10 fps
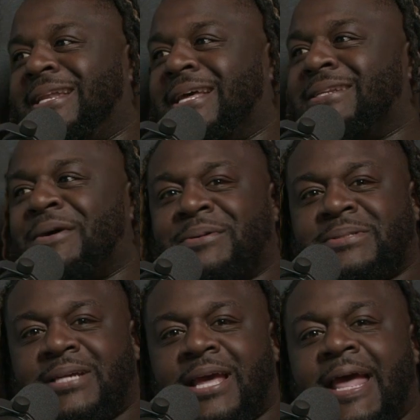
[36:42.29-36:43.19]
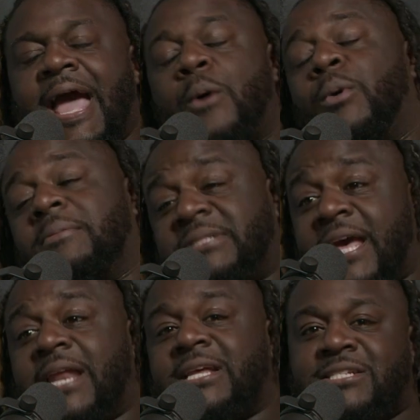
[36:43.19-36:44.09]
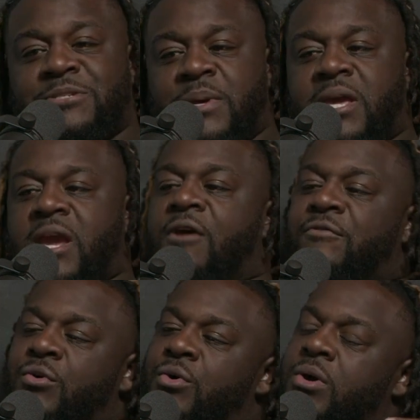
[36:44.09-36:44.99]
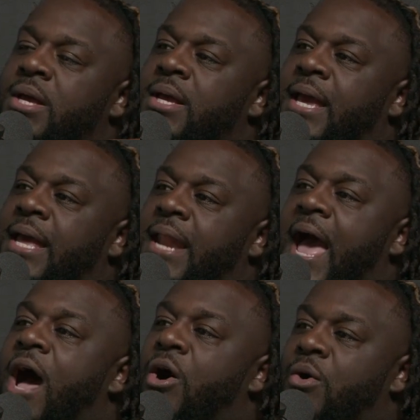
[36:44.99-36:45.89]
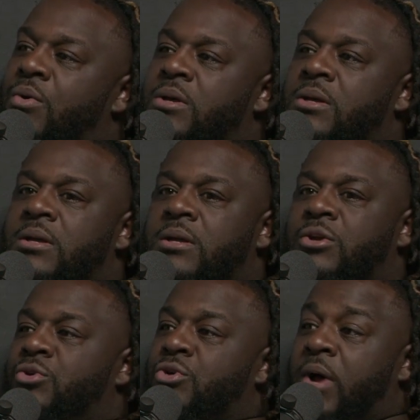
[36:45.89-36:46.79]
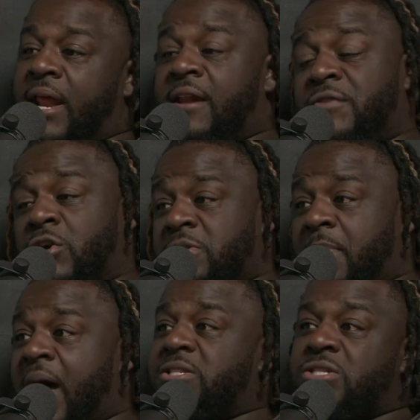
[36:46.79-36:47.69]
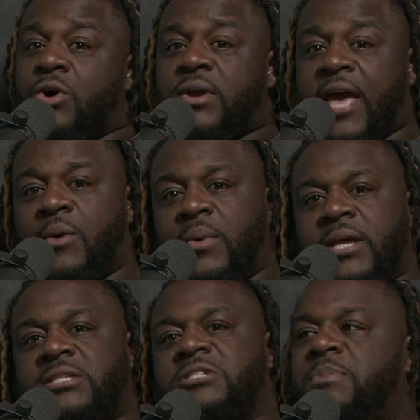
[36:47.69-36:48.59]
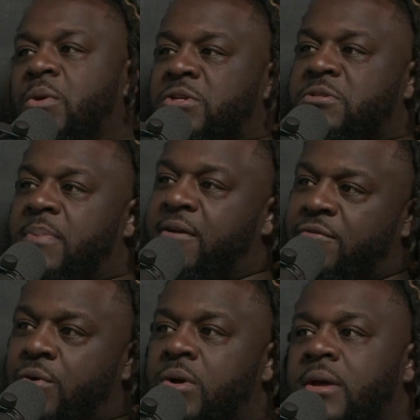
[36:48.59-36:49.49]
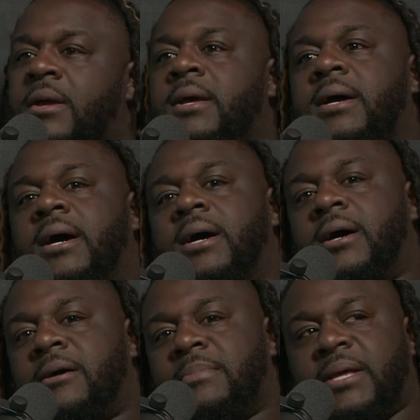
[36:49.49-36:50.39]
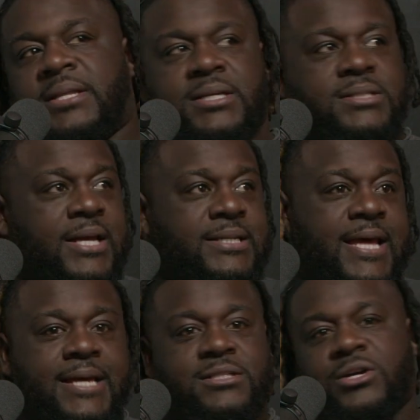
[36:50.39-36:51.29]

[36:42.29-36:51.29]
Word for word: That's not what I'm saying. What I'm saying is just be careful in how you do it. And if your spouse is okay with it, just be respectful um, and things like that.